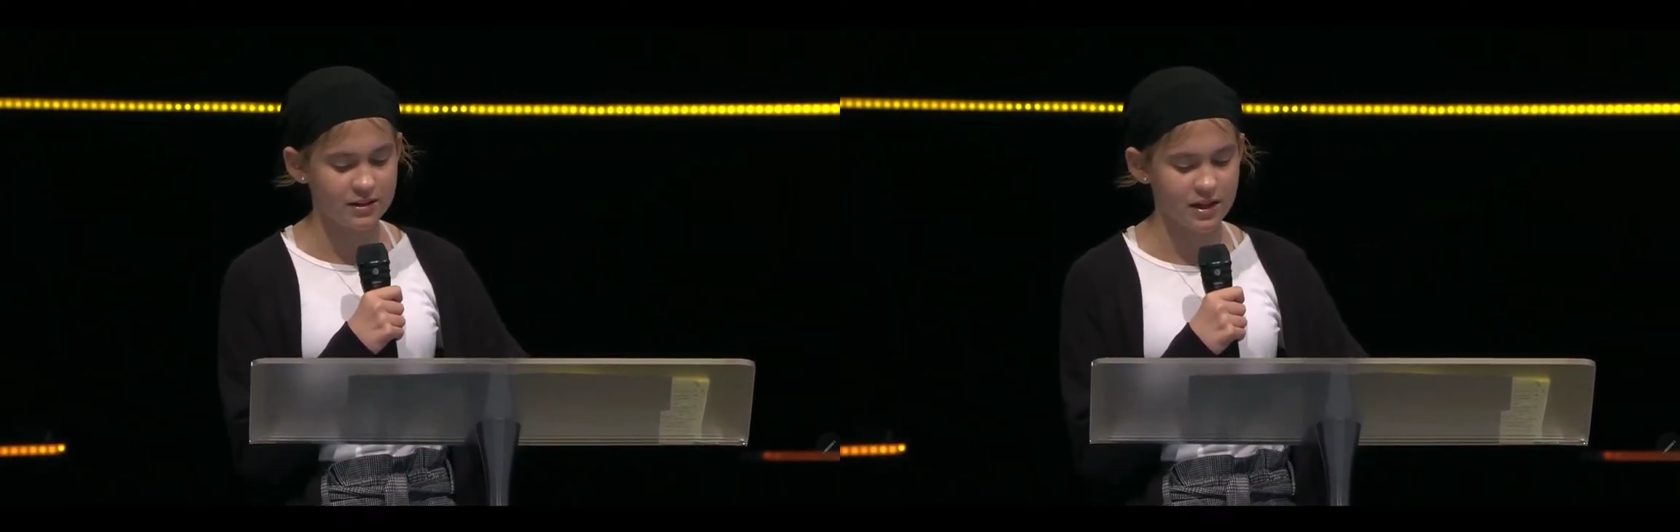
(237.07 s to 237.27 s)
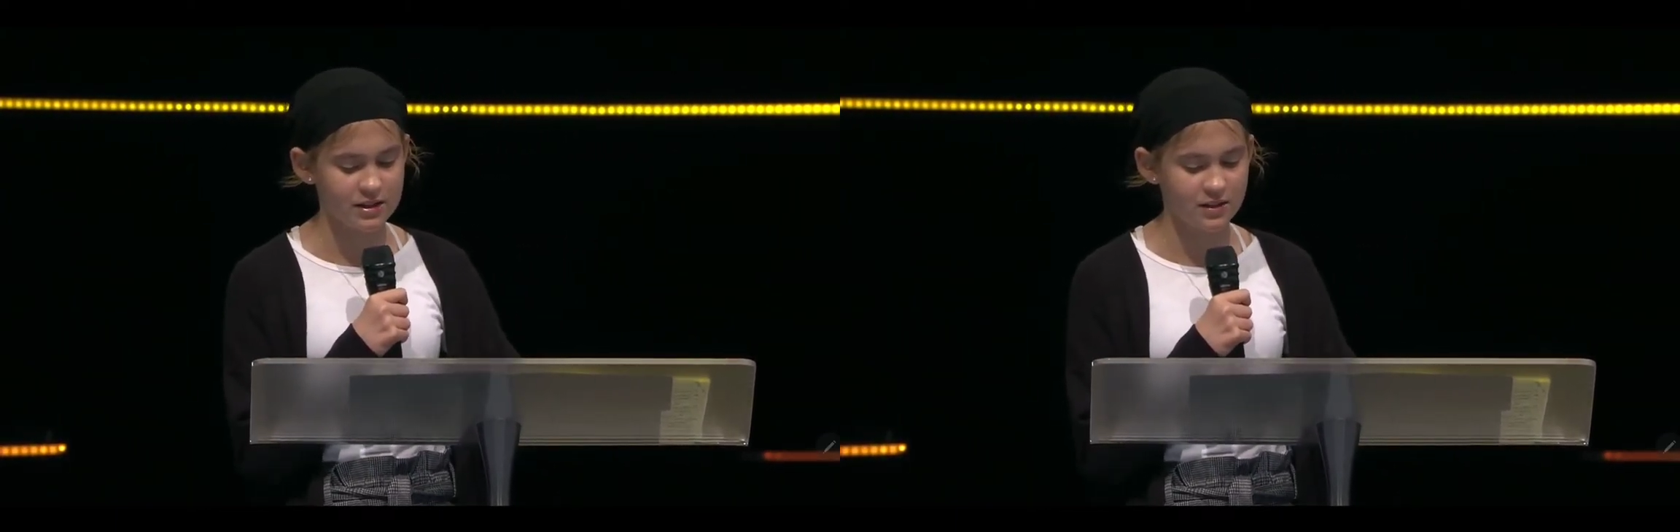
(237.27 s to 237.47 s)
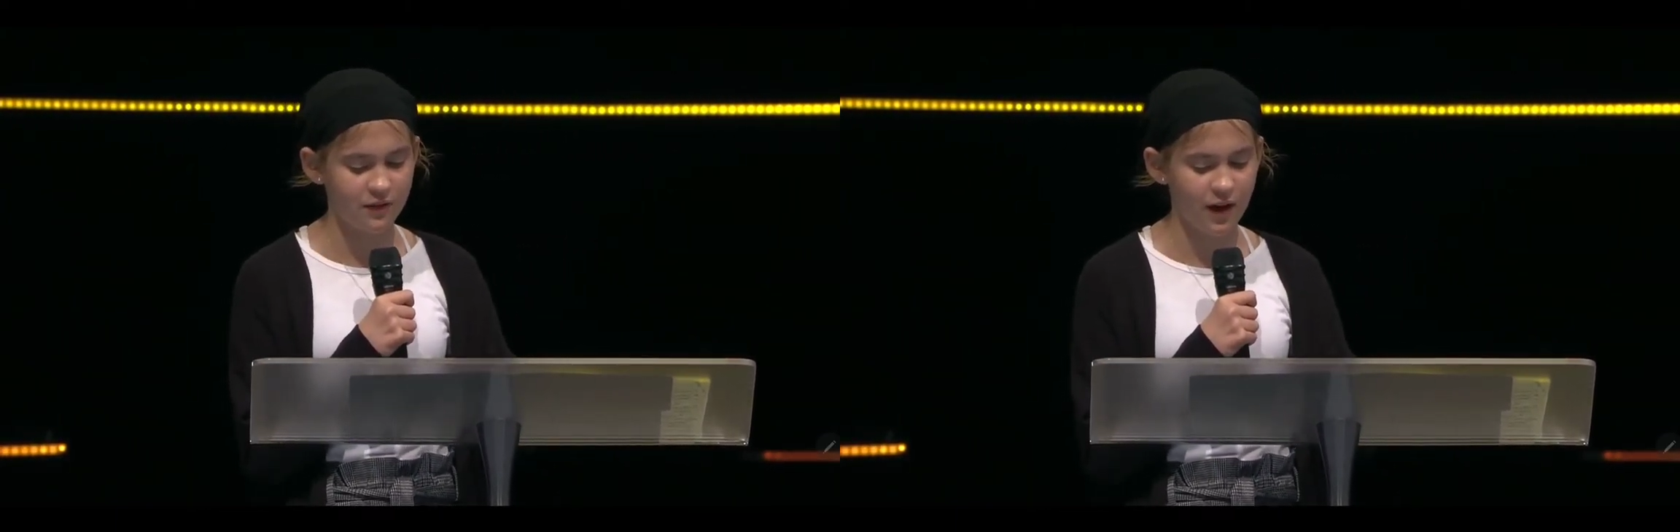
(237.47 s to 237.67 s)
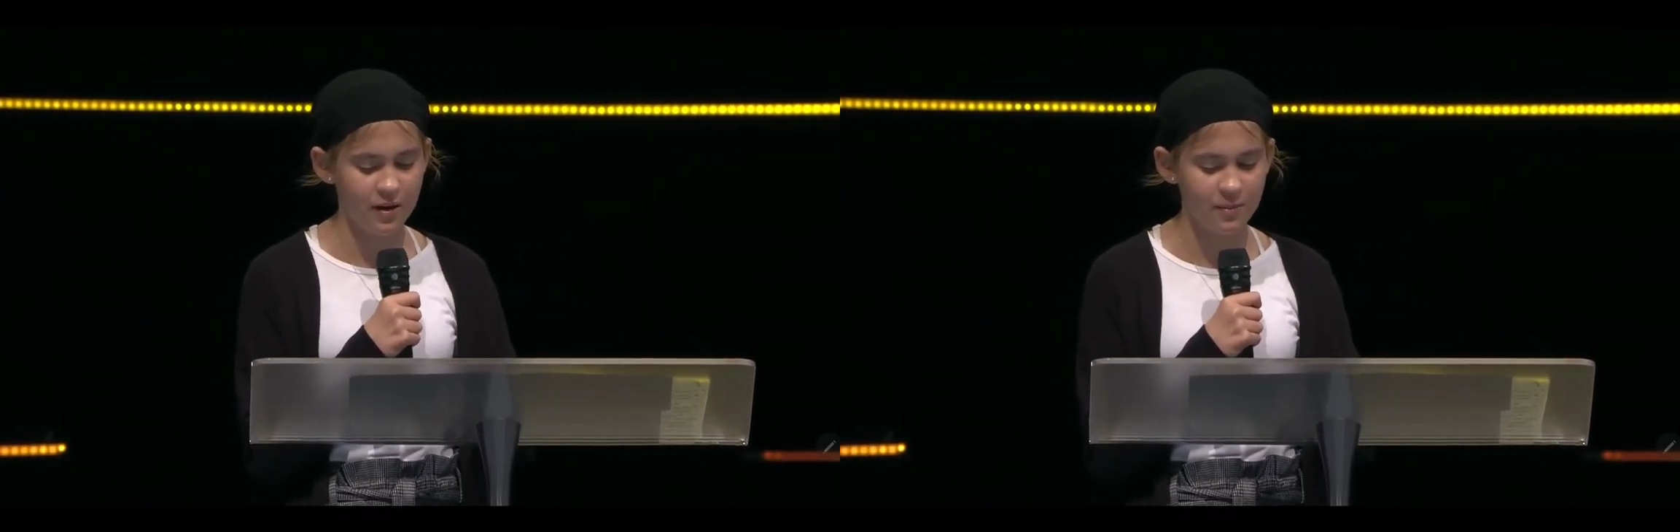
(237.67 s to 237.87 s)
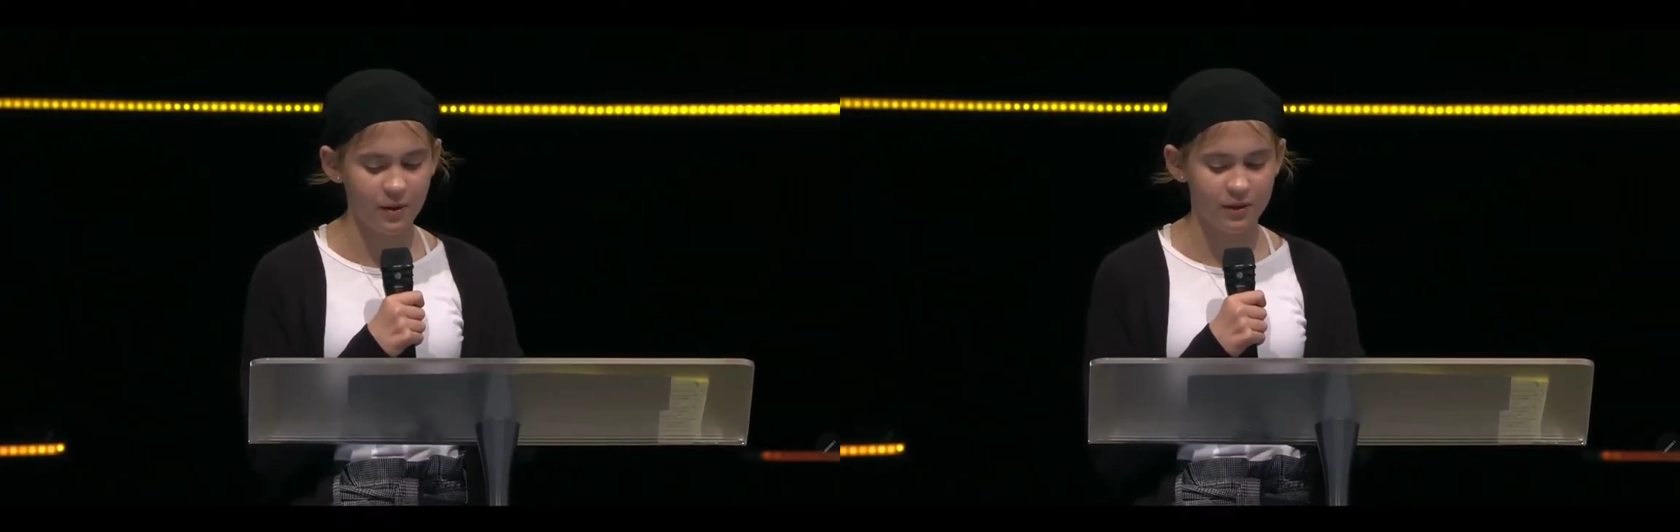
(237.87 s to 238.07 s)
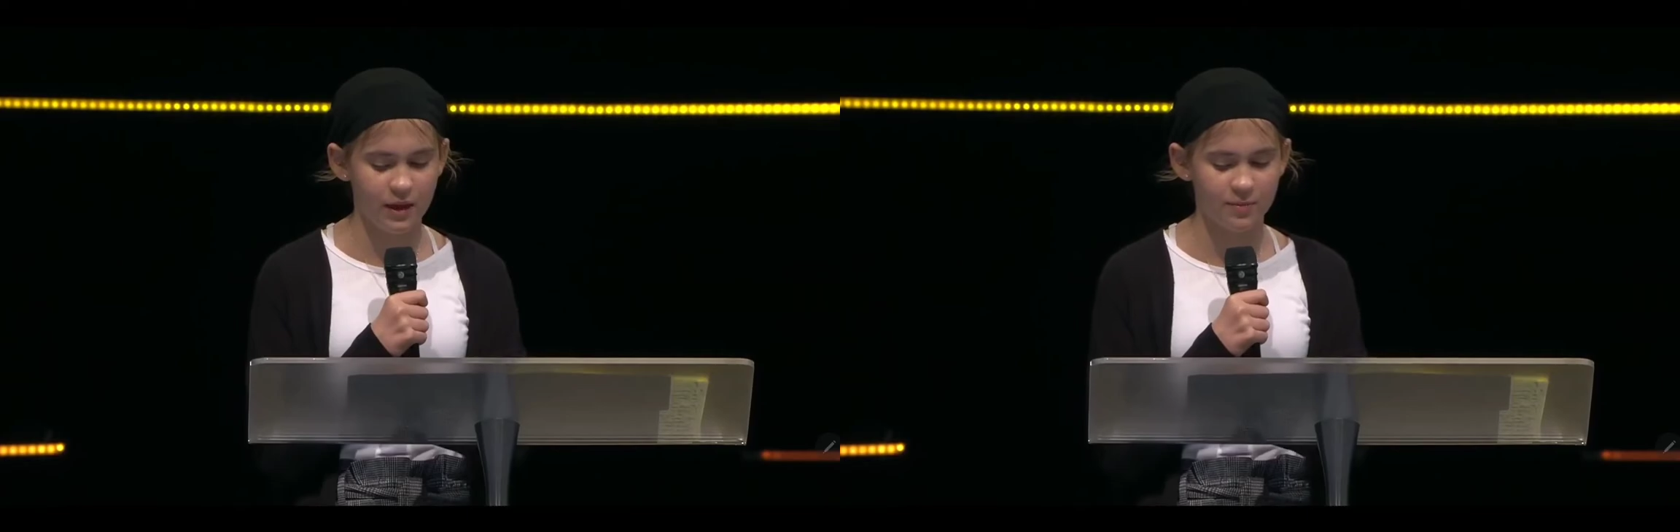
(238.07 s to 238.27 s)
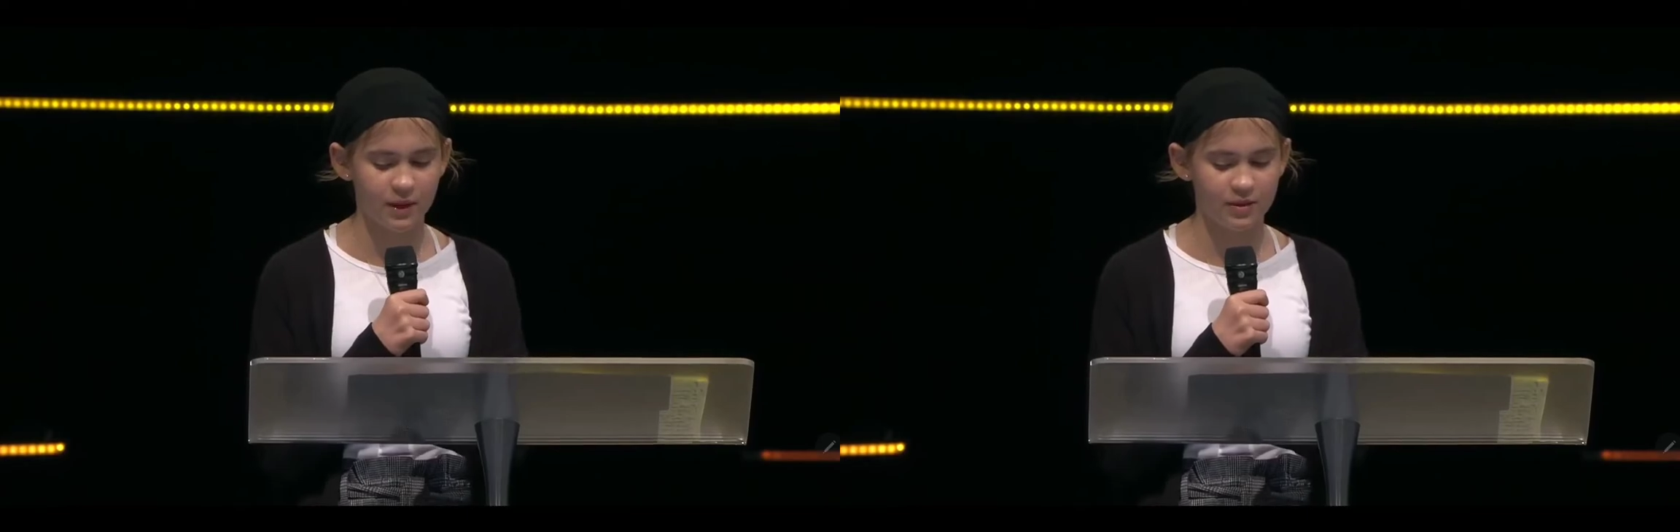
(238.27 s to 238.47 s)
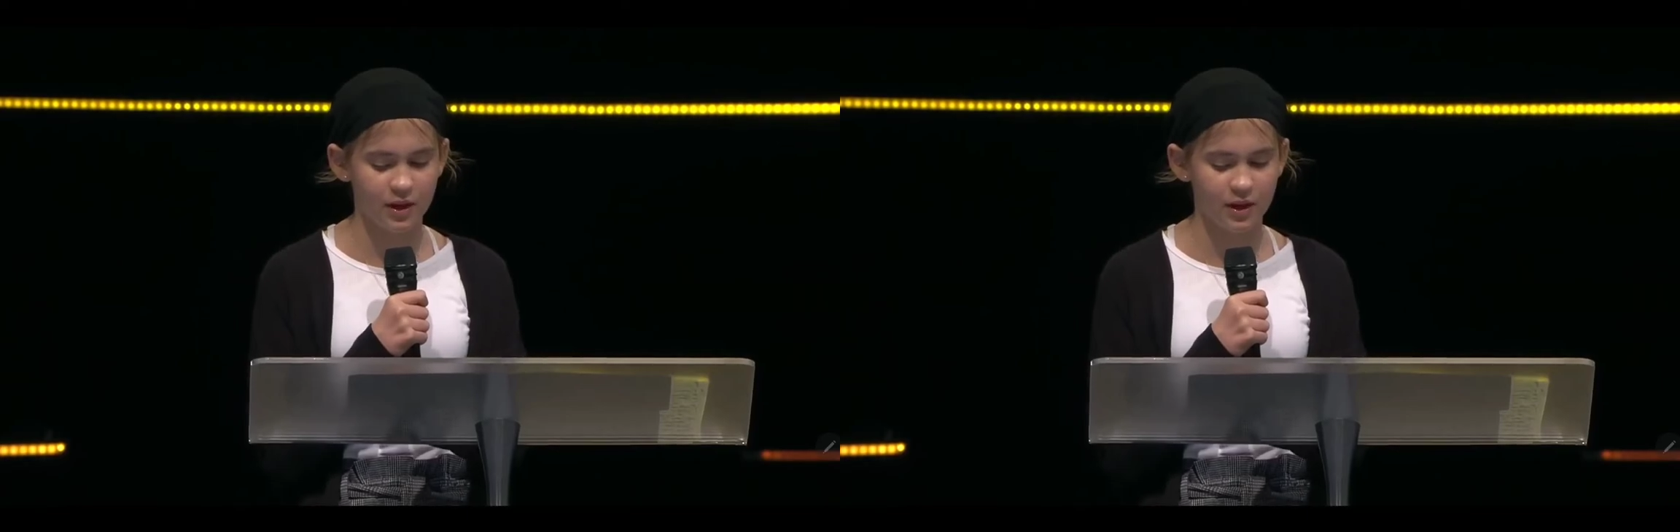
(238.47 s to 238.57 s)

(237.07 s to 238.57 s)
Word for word: testify about them that